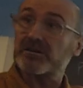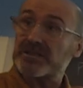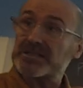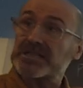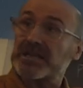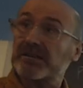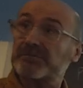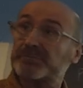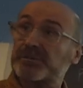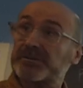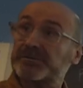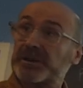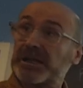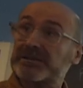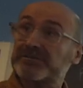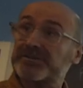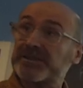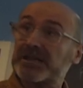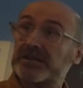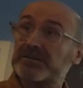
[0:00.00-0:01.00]
a self-propelled
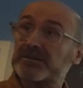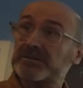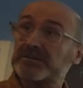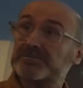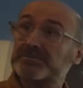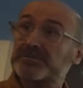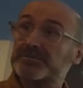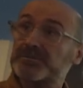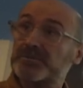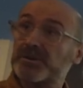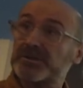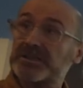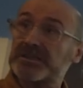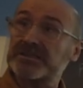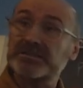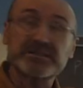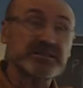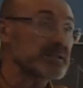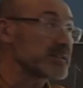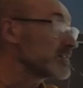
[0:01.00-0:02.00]
vehicle with an
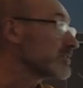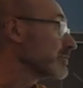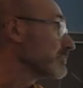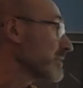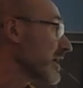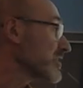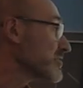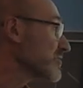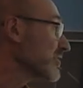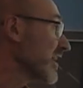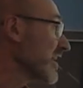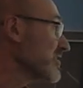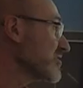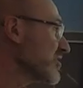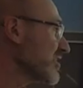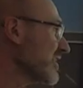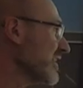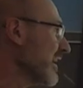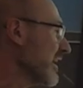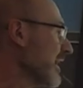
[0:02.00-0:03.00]
internal combustion
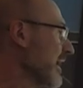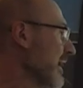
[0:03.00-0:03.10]
engine.